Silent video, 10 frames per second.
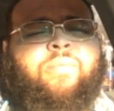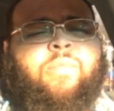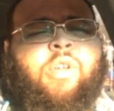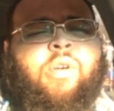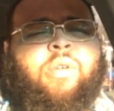
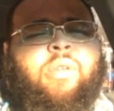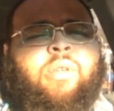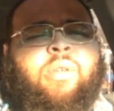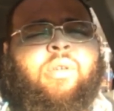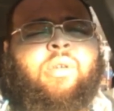you know,
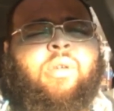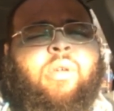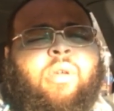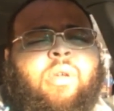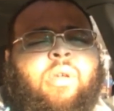
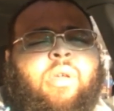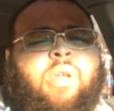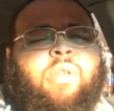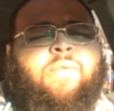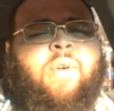
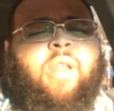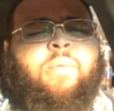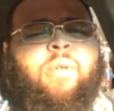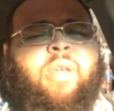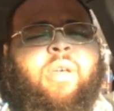it's funny
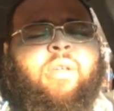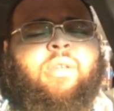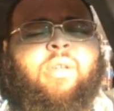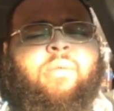because